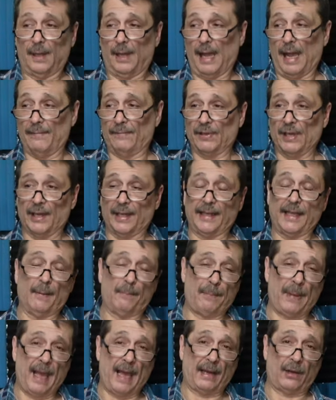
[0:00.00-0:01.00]
I've got to
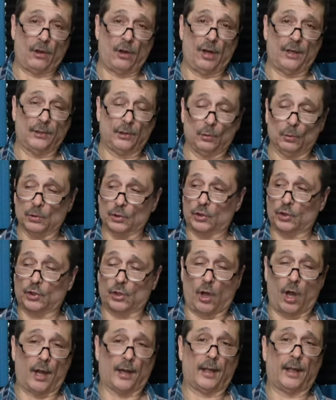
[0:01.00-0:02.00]
get back on doing
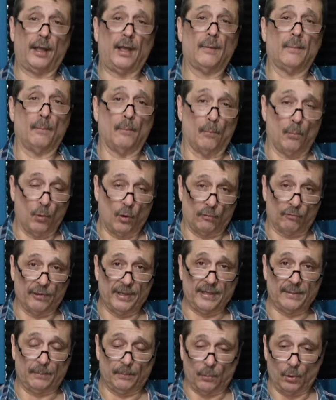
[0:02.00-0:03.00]
shorter, more
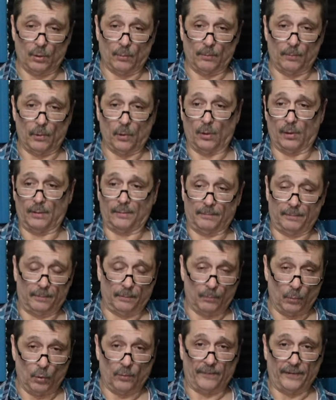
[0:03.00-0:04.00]

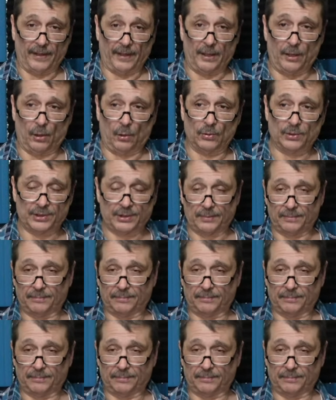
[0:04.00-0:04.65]
videos.